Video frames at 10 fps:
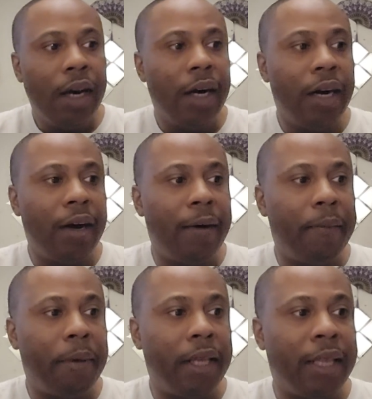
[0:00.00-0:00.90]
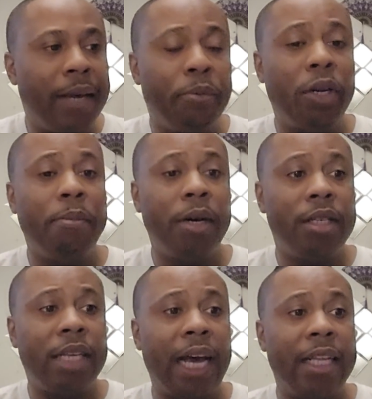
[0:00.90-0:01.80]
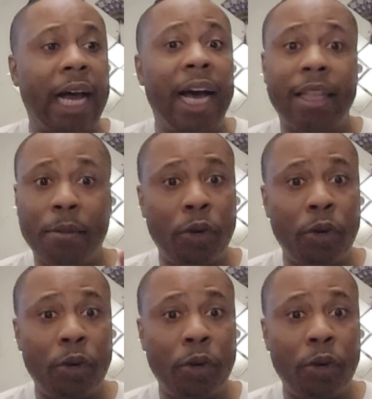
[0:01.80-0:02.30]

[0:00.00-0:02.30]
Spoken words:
I had to